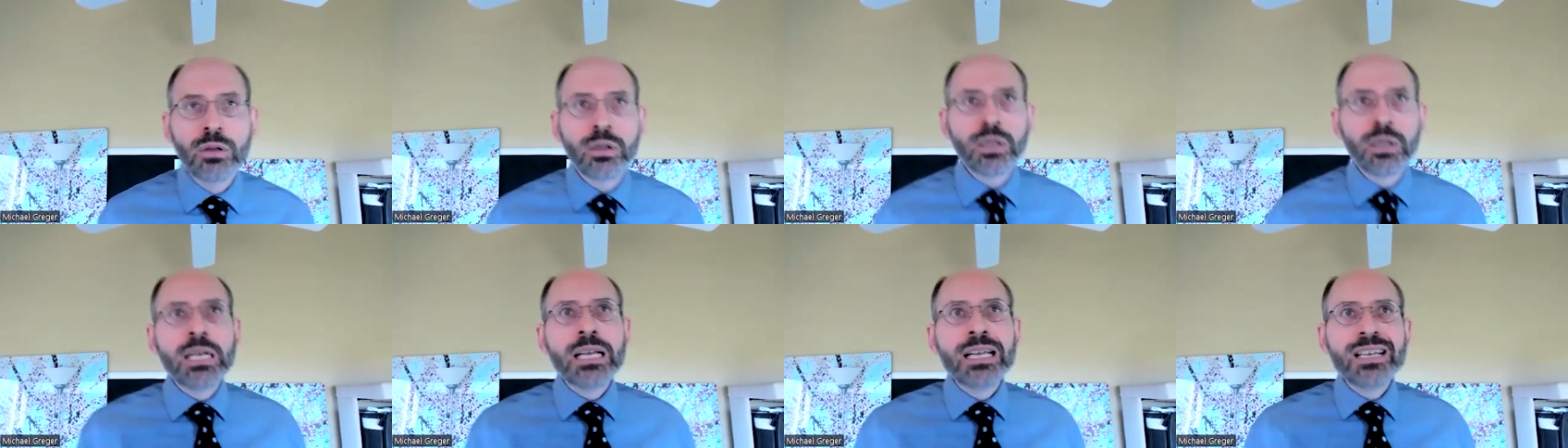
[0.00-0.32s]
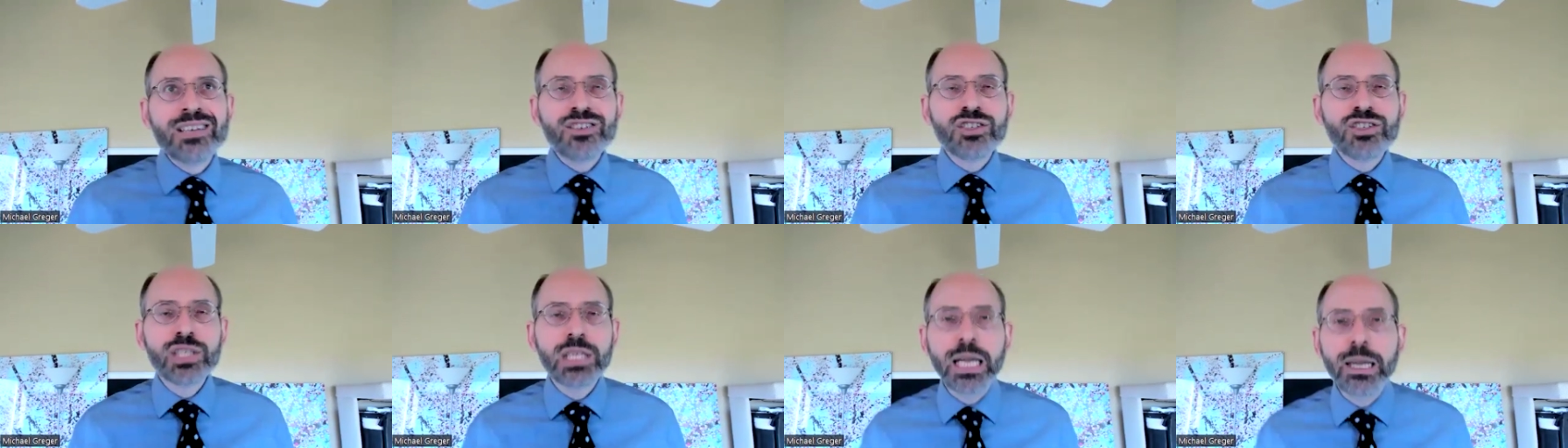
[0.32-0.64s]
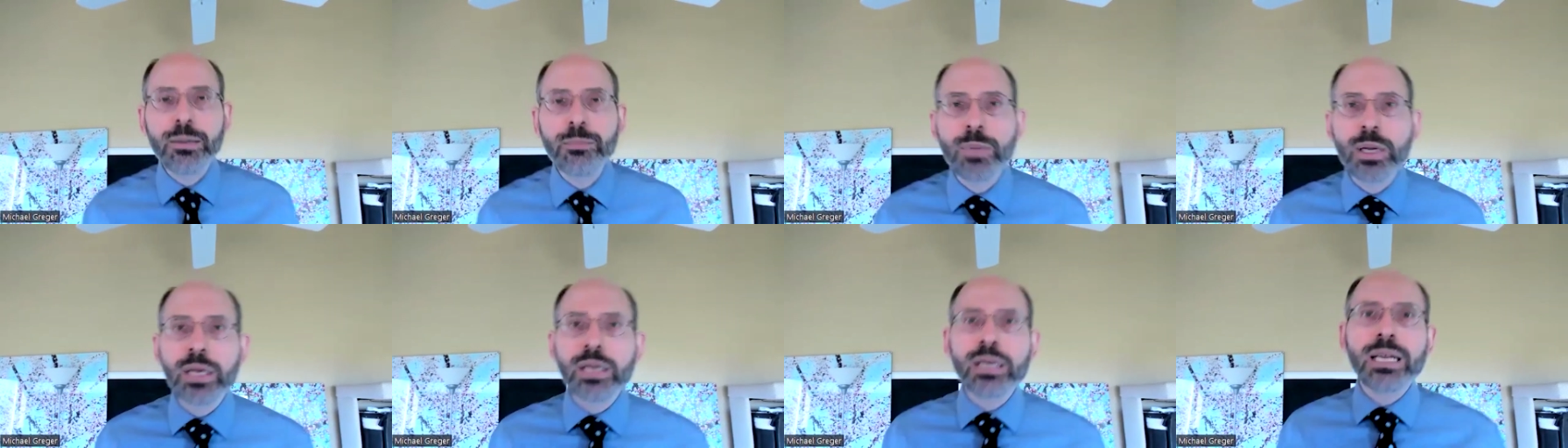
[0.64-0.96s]

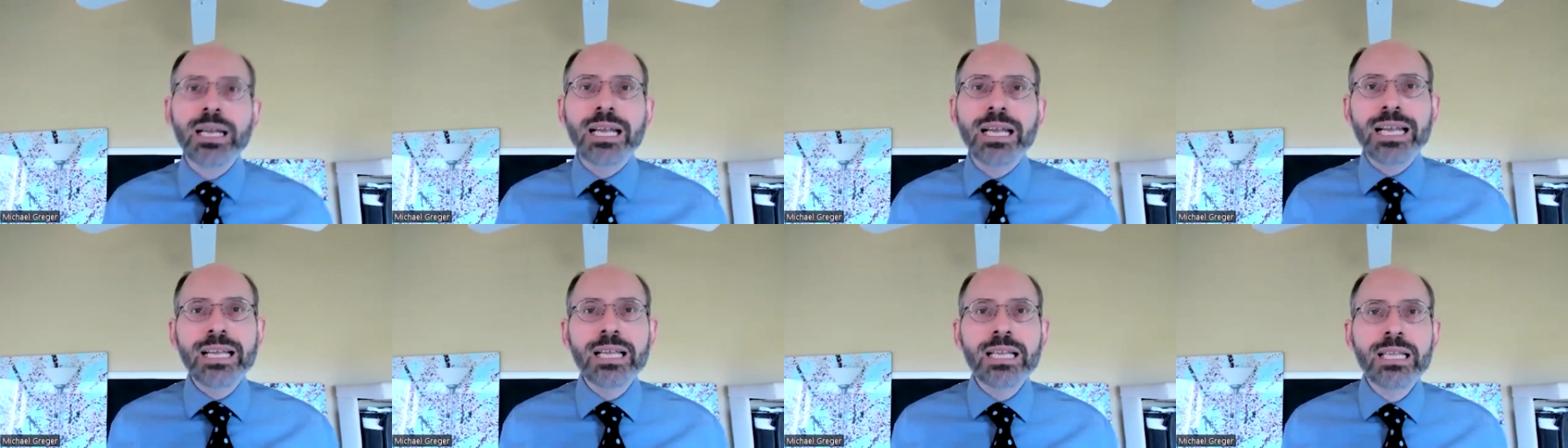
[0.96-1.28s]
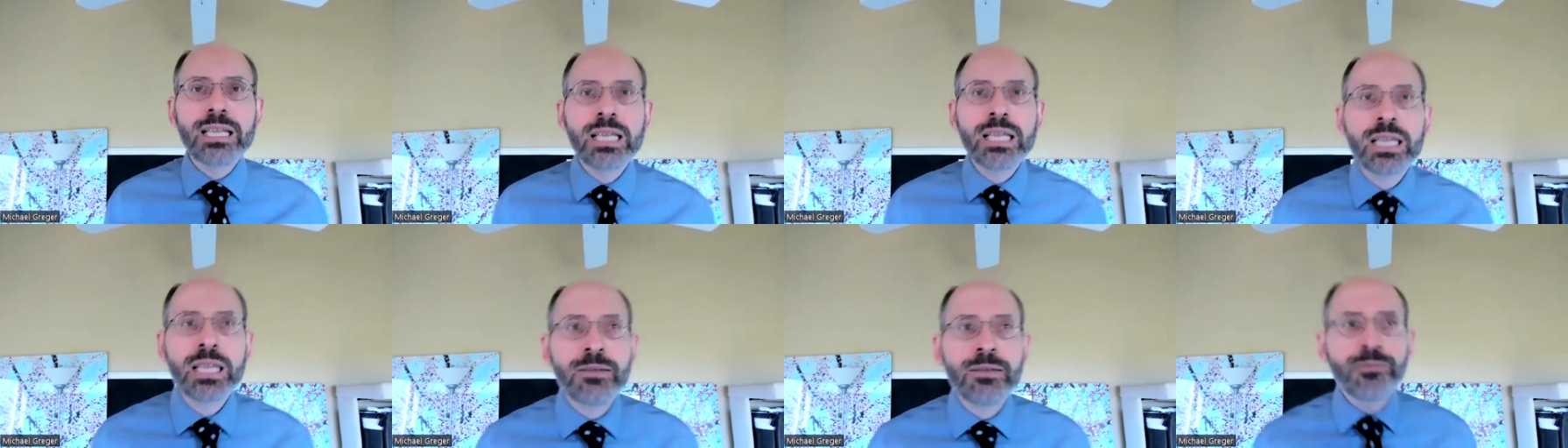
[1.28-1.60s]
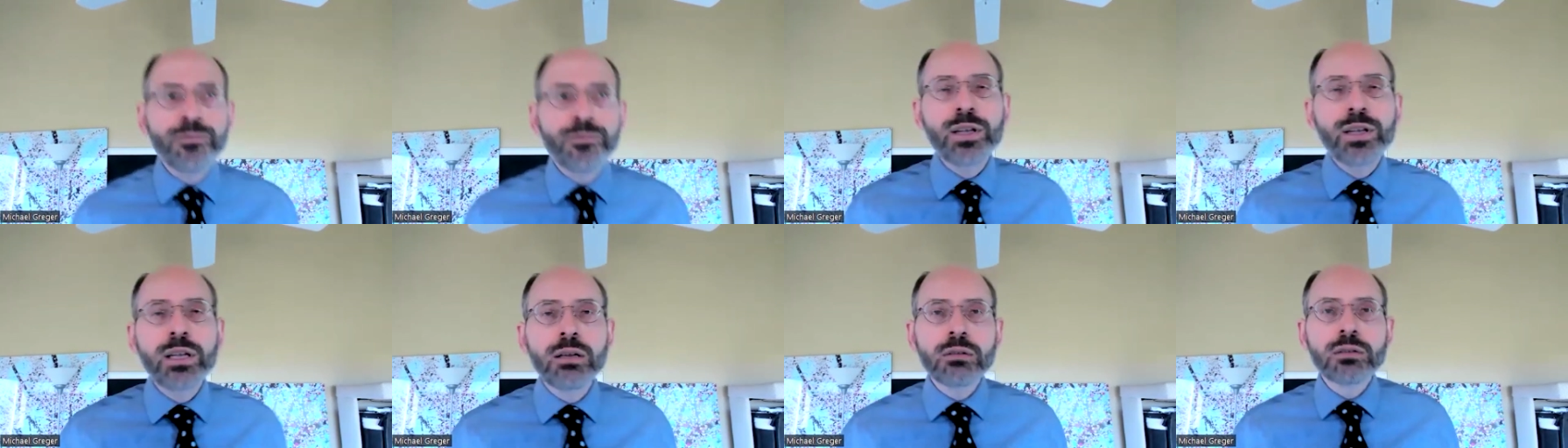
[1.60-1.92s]
statement in the
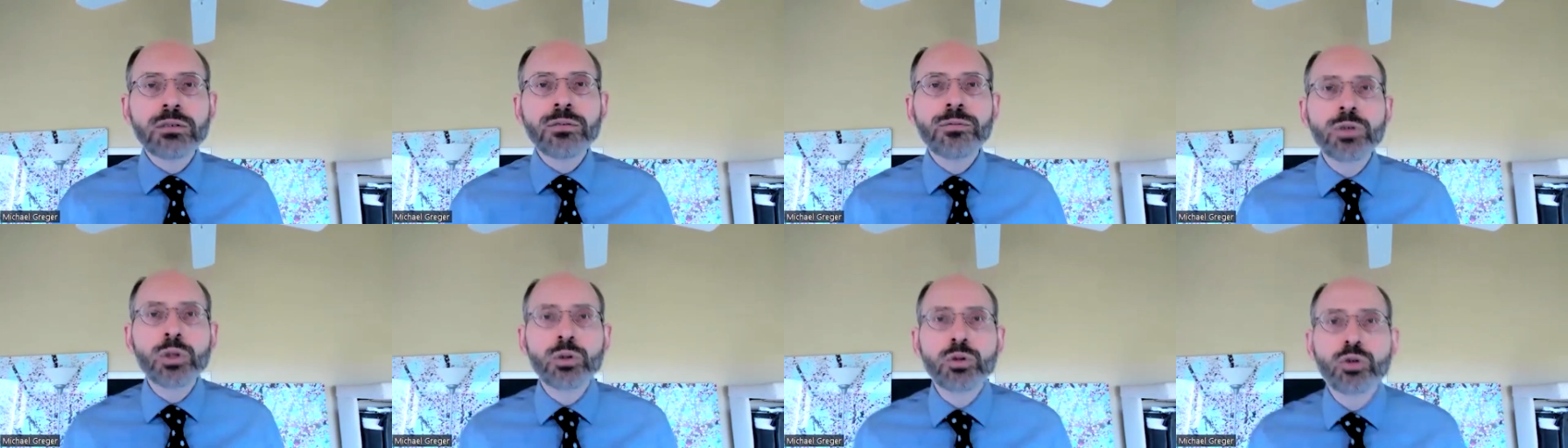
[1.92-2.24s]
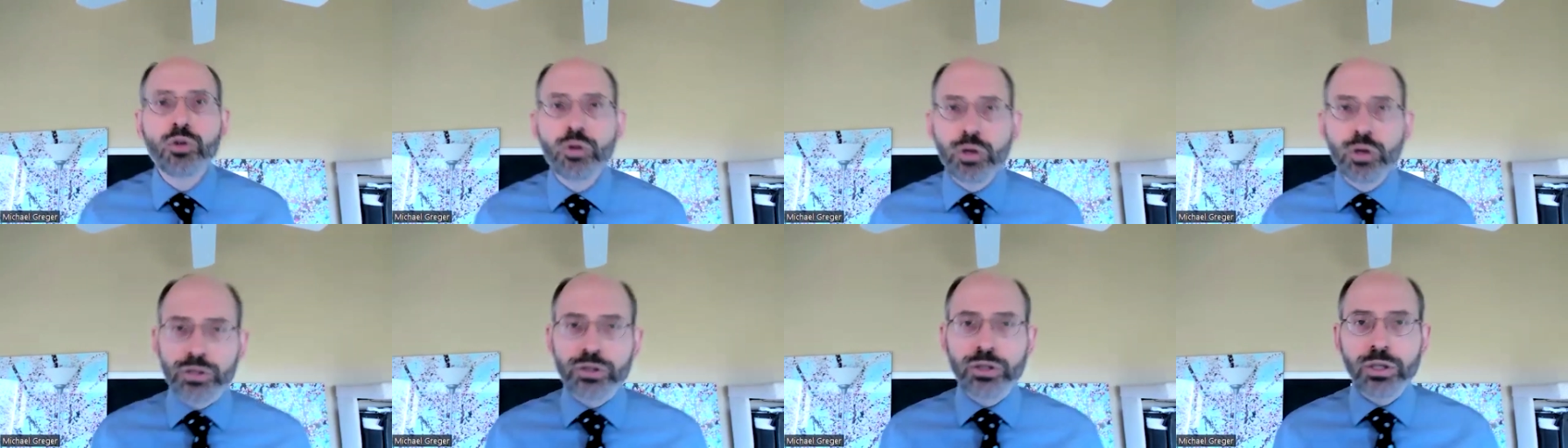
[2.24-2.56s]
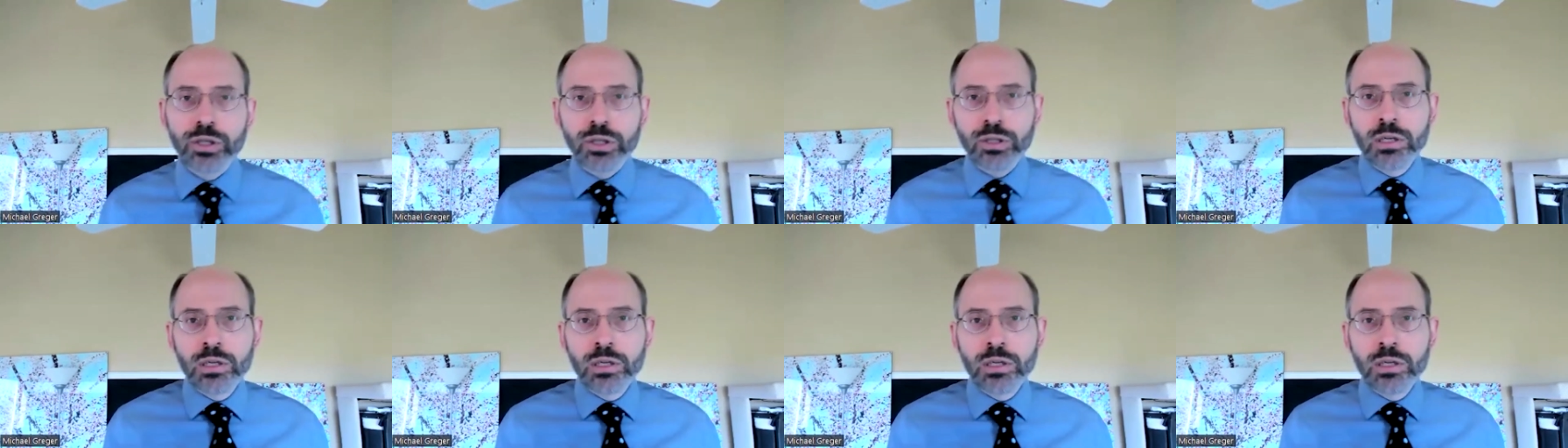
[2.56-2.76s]
field of nutrition